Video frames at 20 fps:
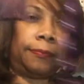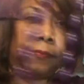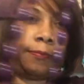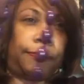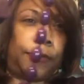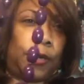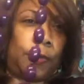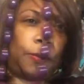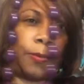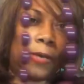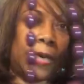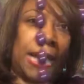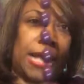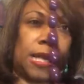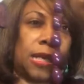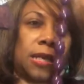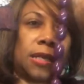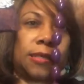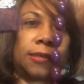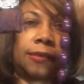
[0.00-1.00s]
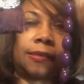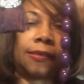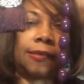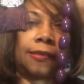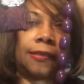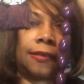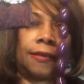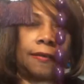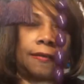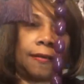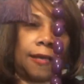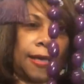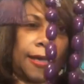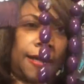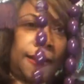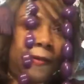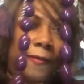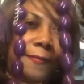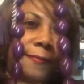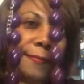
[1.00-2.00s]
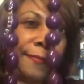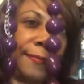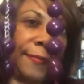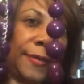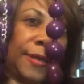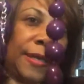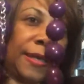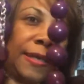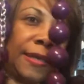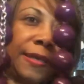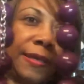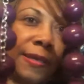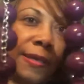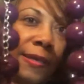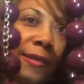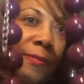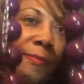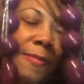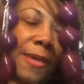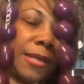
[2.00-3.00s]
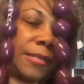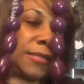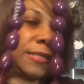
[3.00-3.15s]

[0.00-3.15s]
purple necklace. Okay. Match